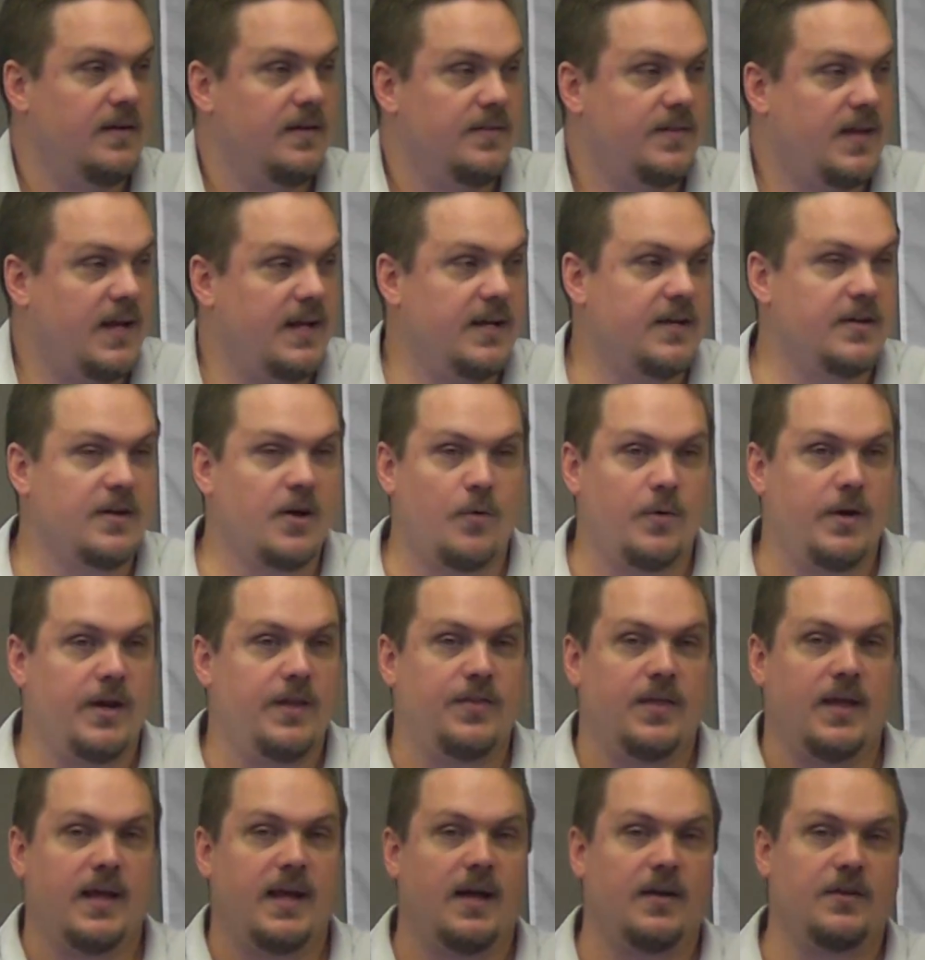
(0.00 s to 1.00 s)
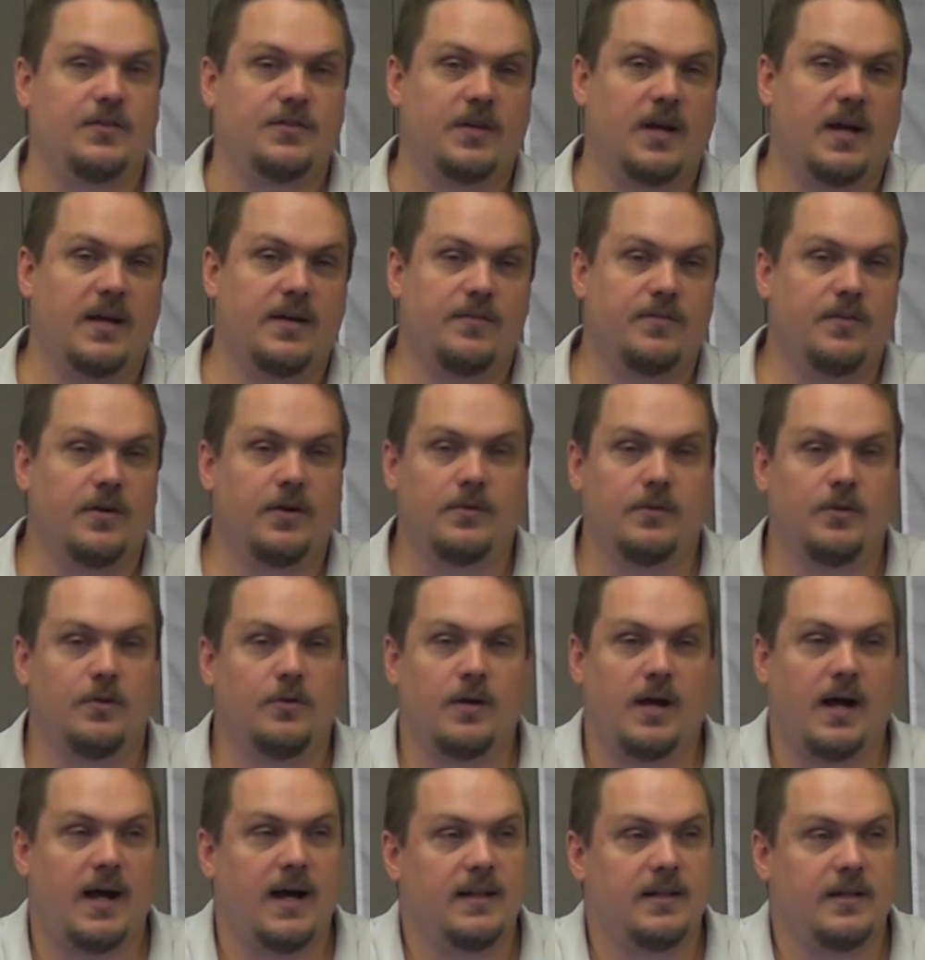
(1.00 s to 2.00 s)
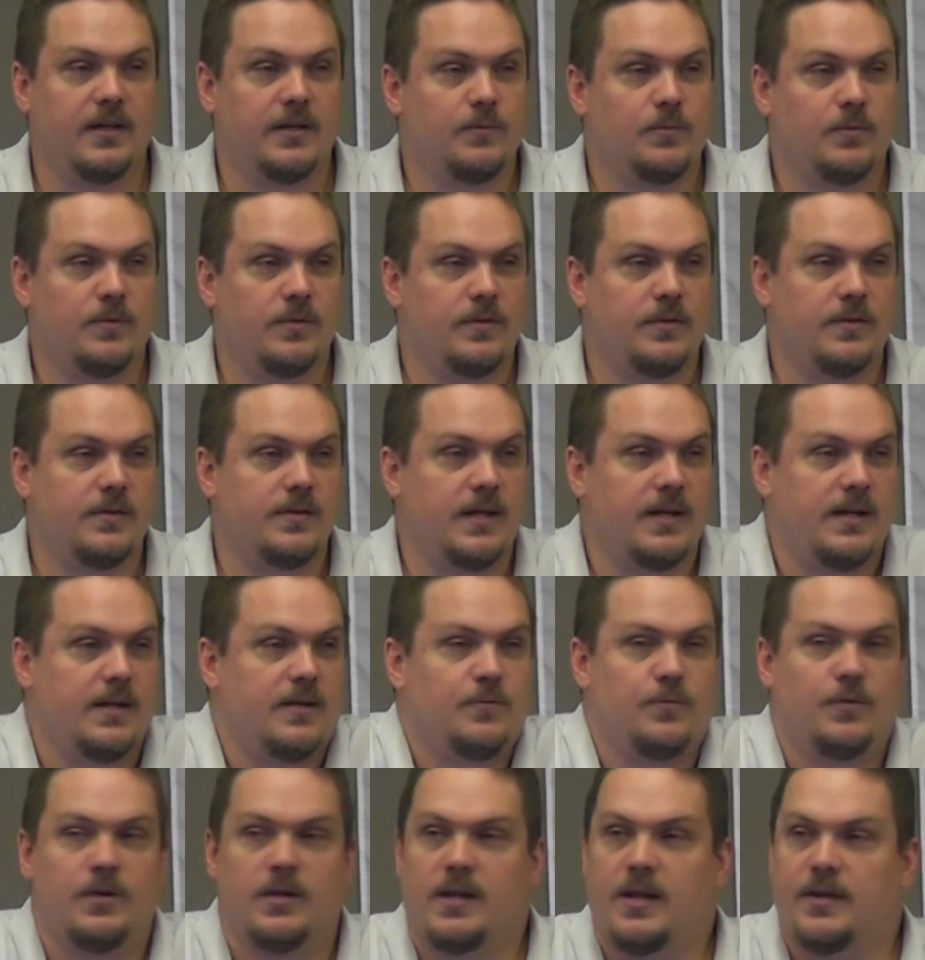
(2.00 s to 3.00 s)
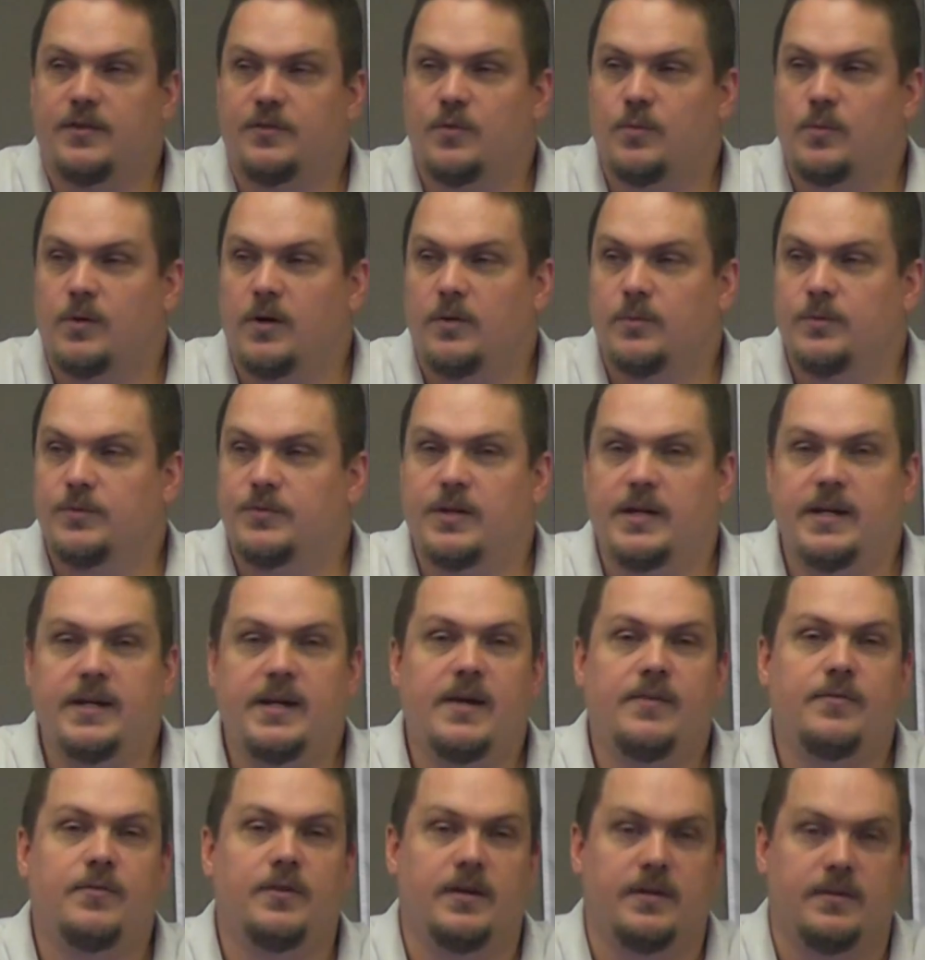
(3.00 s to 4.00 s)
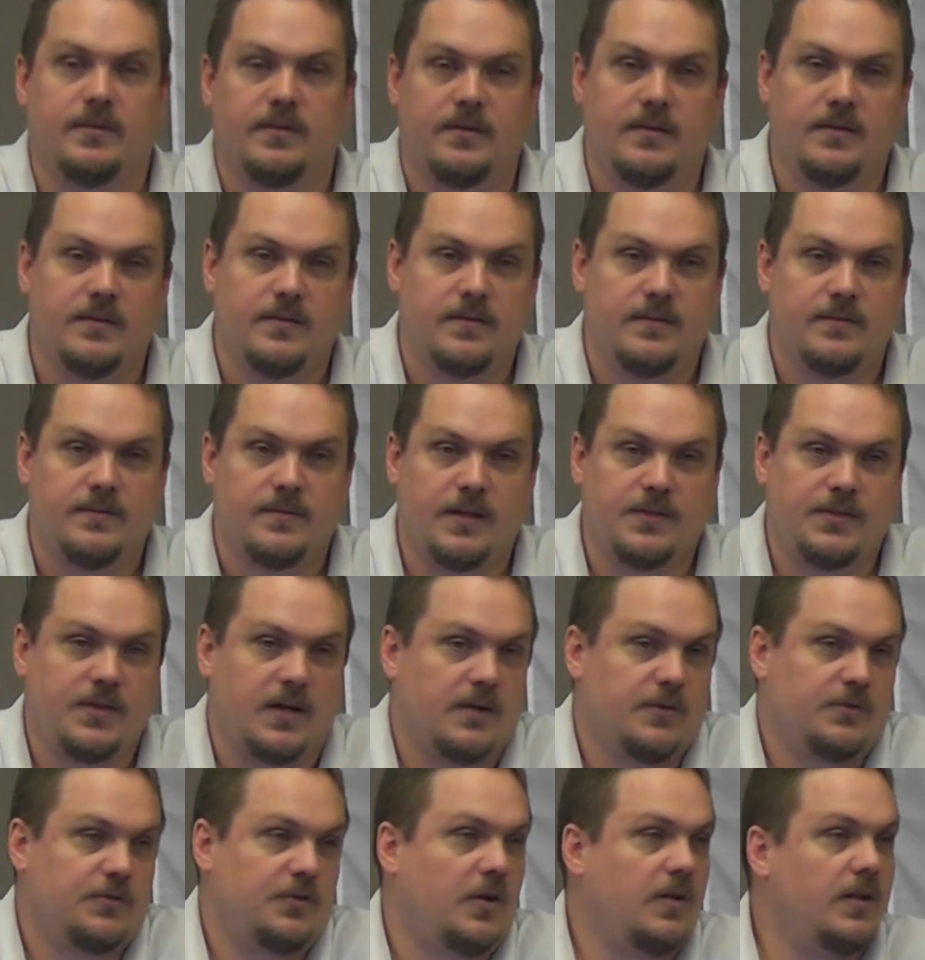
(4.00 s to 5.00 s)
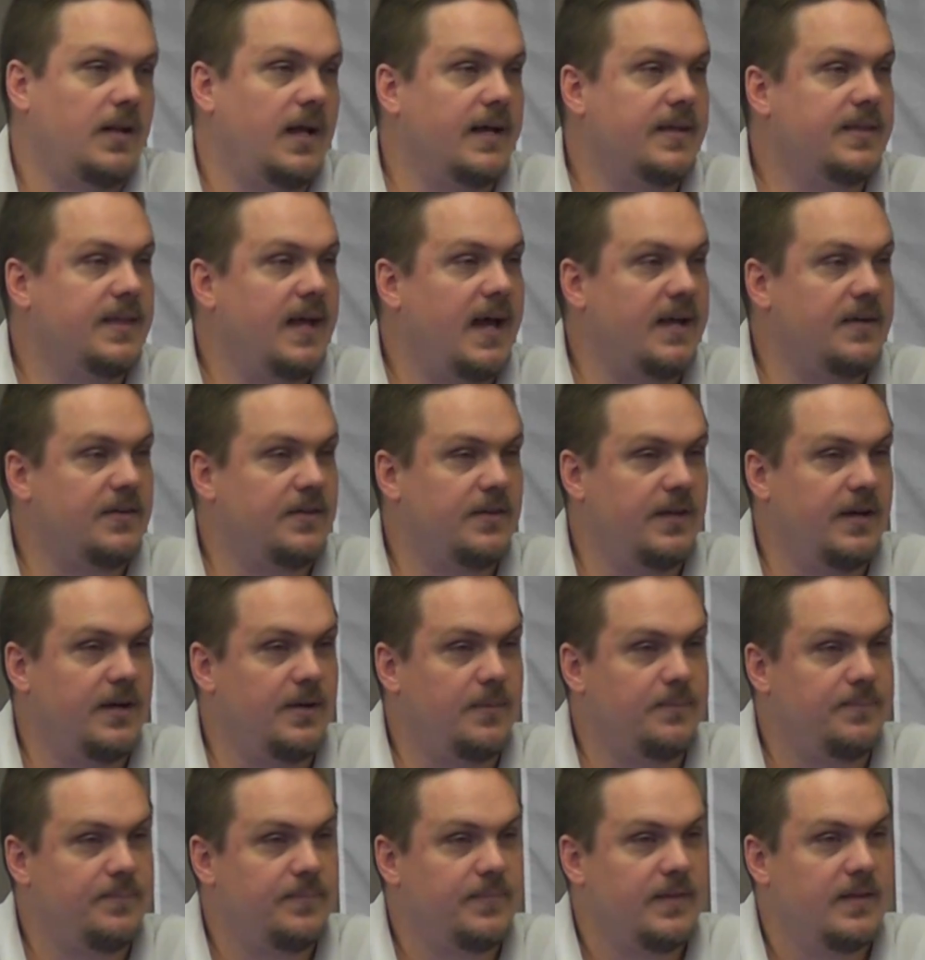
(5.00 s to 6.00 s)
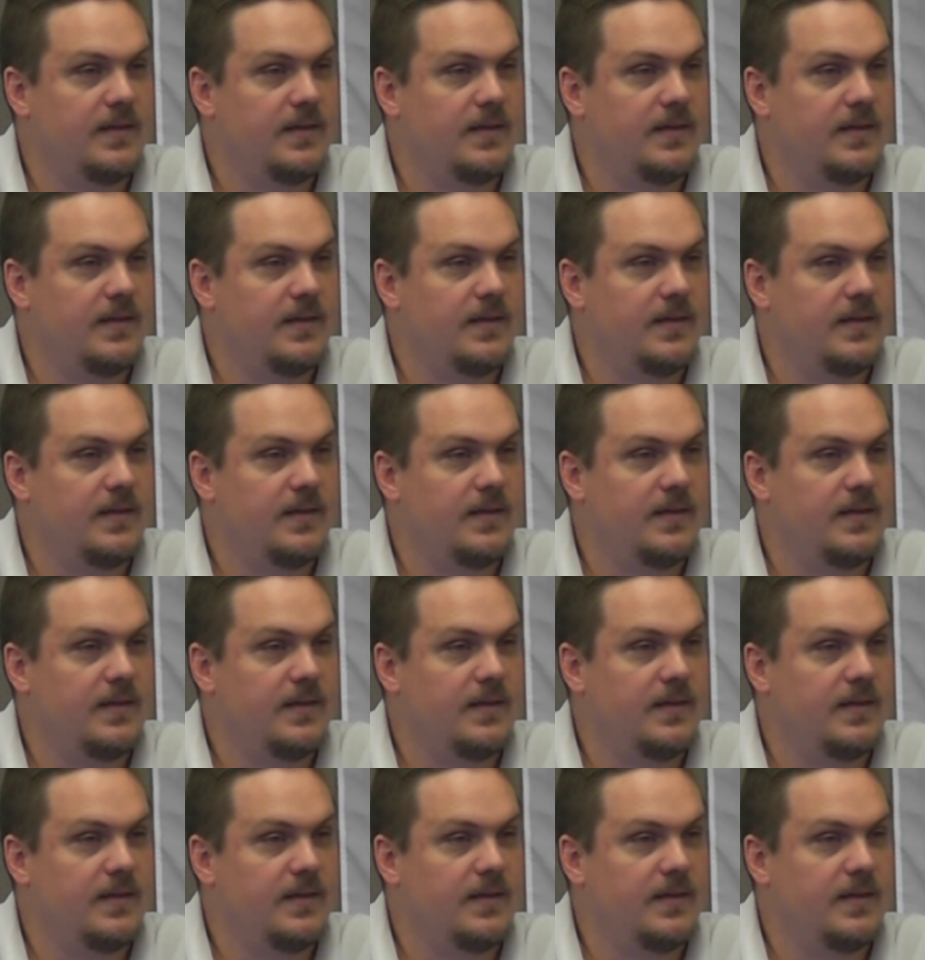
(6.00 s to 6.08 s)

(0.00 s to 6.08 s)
They didn't know anything outside of their little island. They didn't realize the world was any different. They thought it was all like that to them.